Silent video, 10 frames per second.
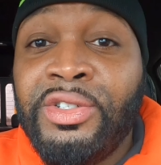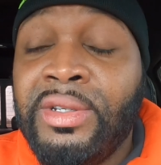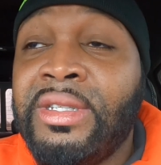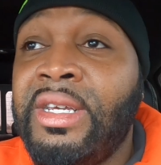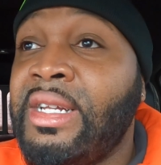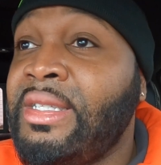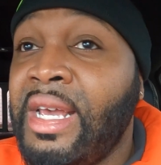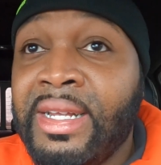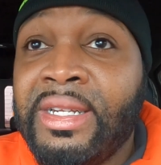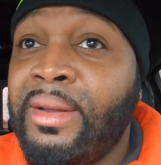you see a
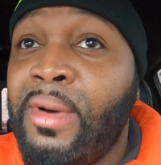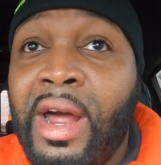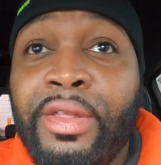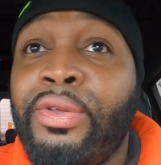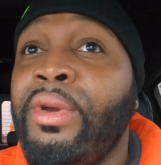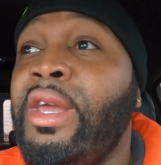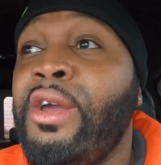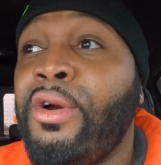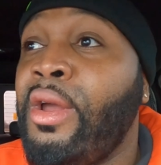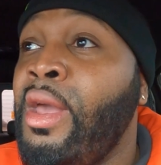Tesla Model 3
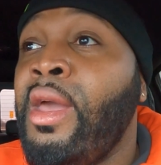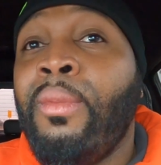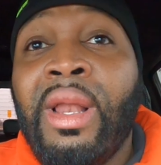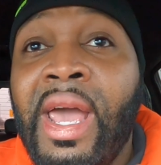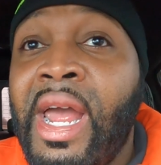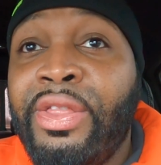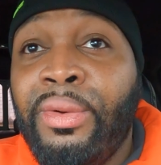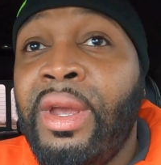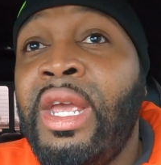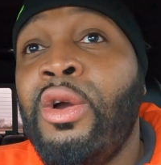or Plaid
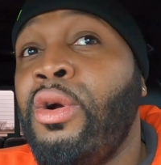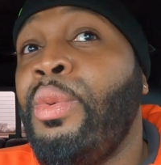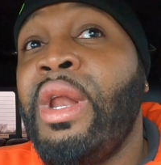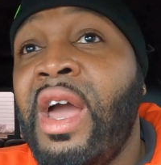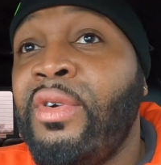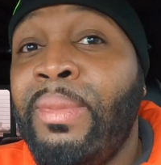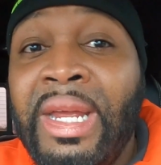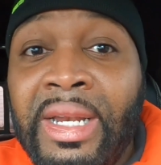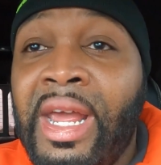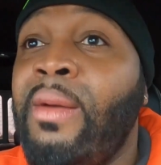3 or whatever
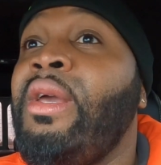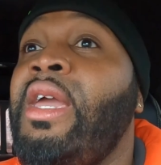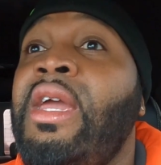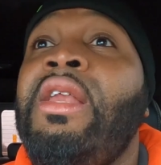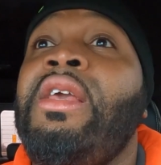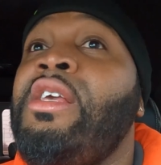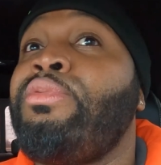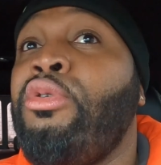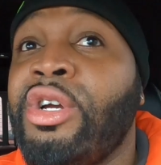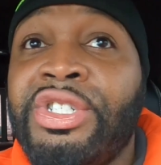beating Lamborghinis,
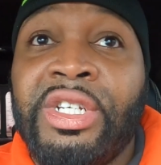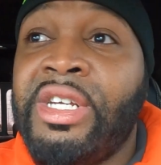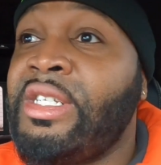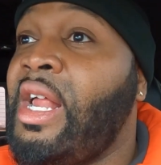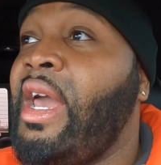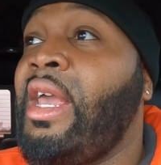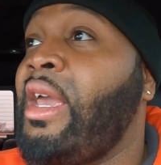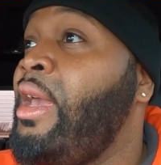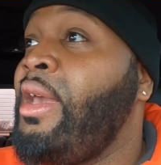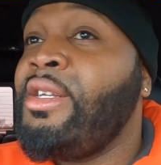Porsches, like
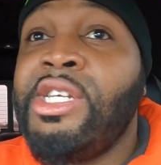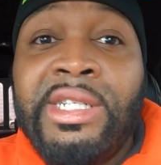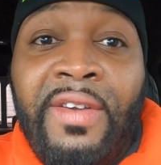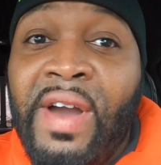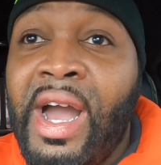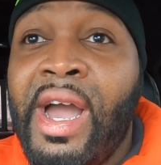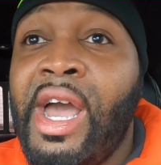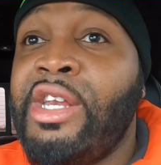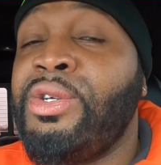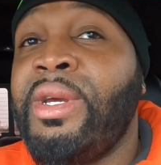
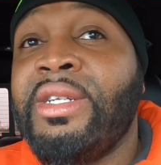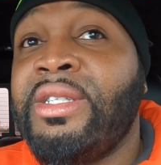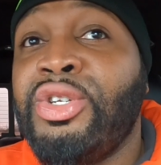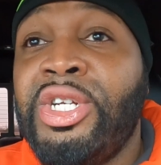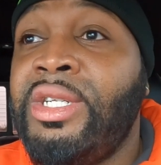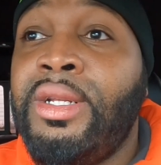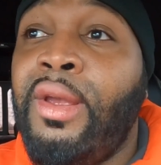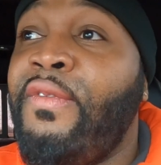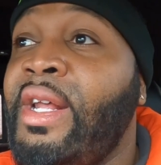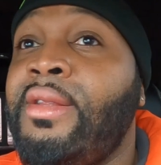GT500s,
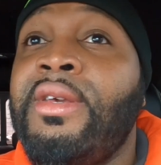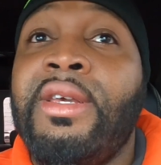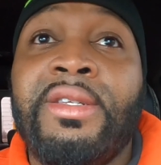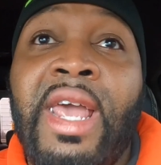GT350s,